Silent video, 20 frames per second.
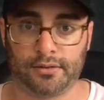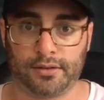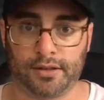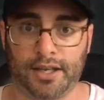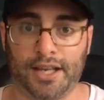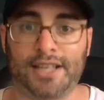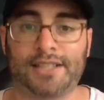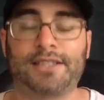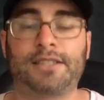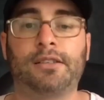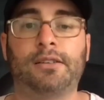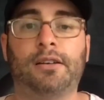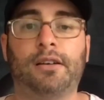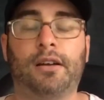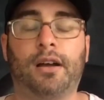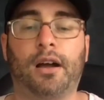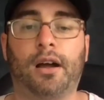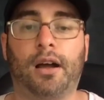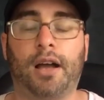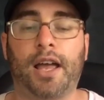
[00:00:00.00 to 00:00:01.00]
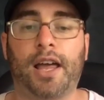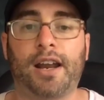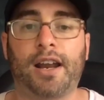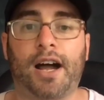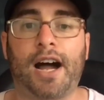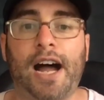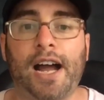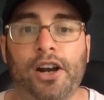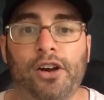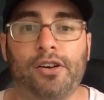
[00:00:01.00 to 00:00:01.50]
It's at a
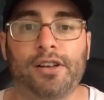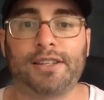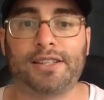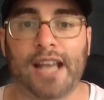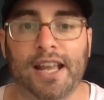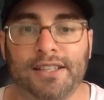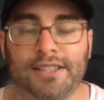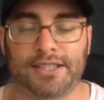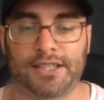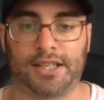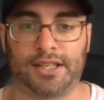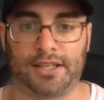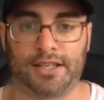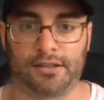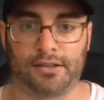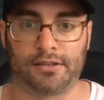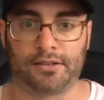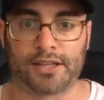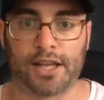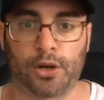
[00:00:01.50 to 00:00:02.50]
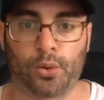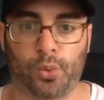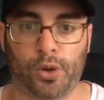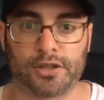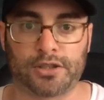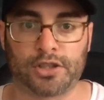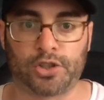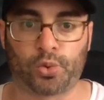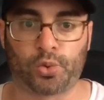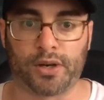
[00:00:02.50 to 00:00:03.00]
higher intensity than it
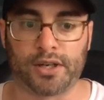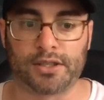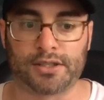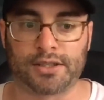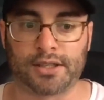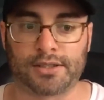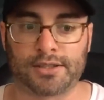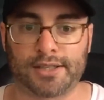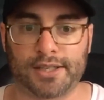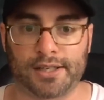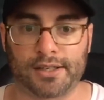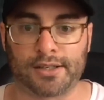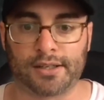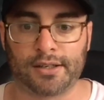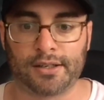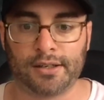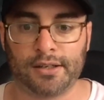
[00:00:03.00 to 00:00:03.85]
was in 2016.